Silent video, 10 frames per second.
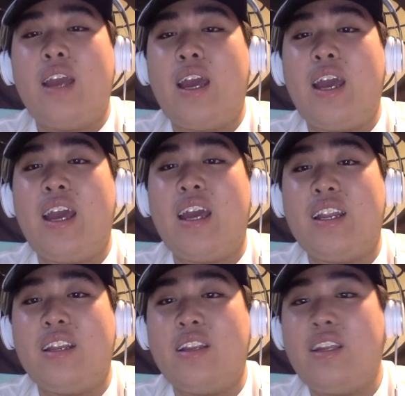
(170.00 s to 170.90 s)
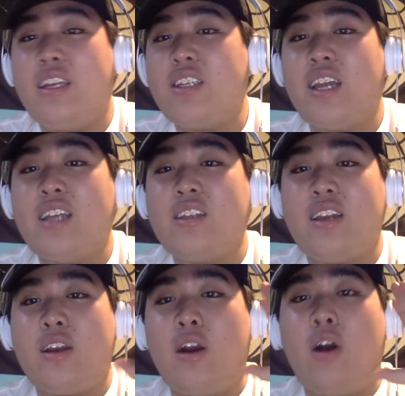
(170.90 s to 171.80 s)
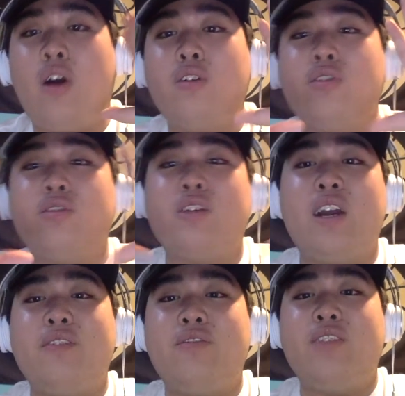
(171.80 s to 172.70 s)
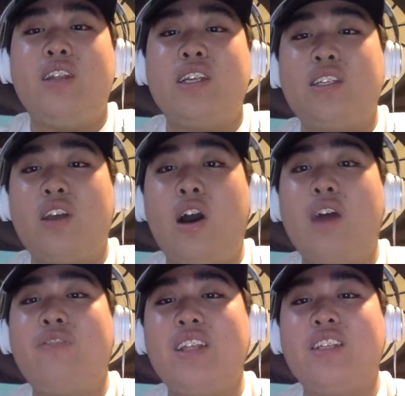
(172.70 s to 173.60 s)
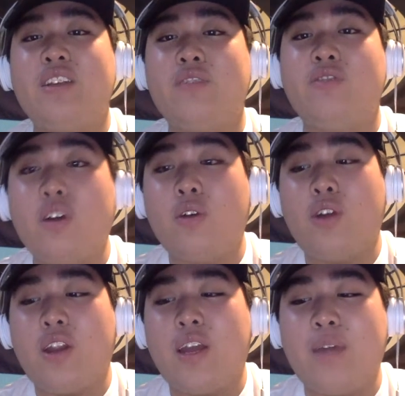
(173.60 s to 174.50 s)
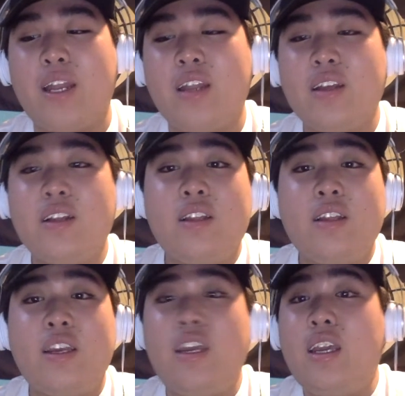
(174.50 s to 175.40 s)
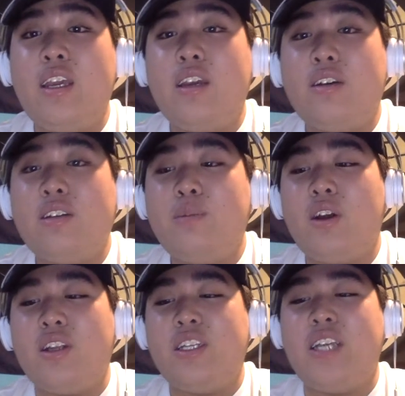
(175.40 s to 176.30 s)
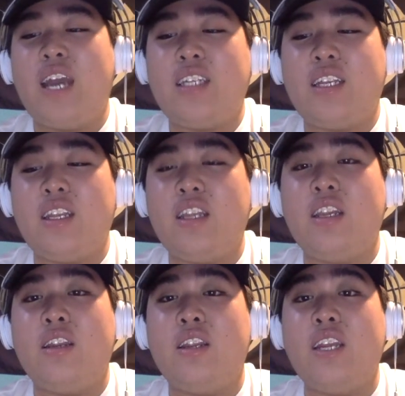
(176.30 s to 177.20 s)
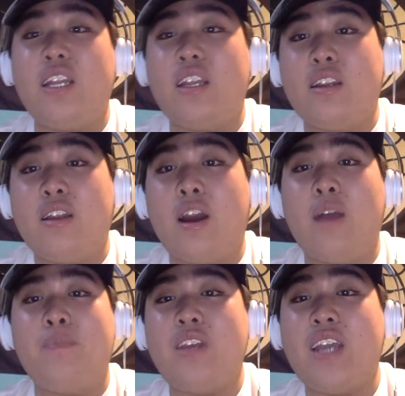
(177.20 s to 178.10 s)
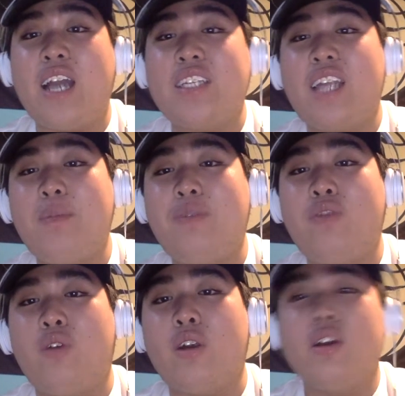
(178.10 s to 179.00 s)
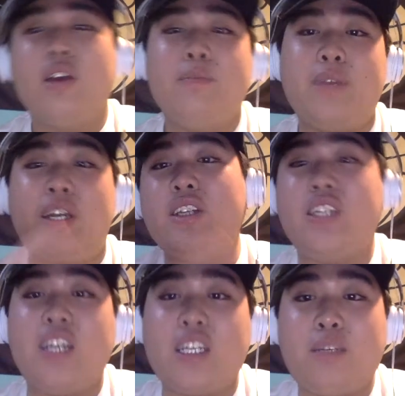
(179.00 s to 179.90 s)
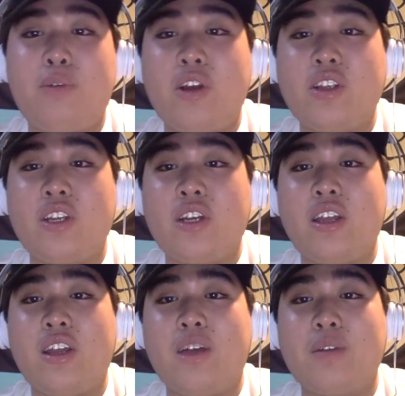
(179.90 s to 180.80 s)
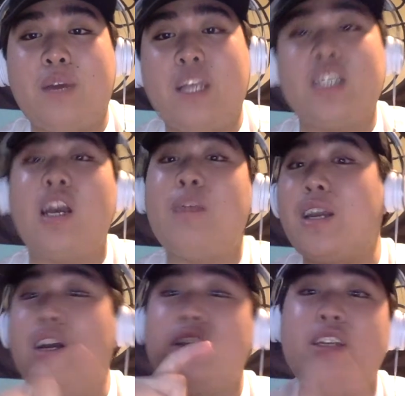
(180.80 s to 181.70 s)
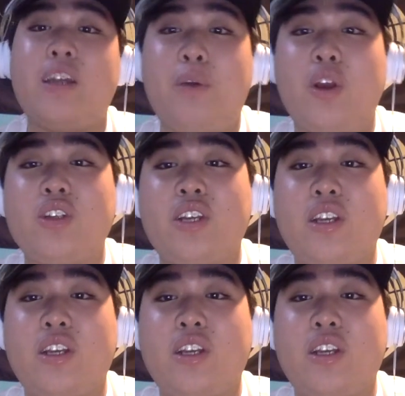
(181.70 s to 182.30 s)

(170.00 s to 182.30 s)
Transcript: and he just has all kind of this offensive load on him that let's be honest, he hasn't had before, because he has players like Klay Thompson by his side, because he had players like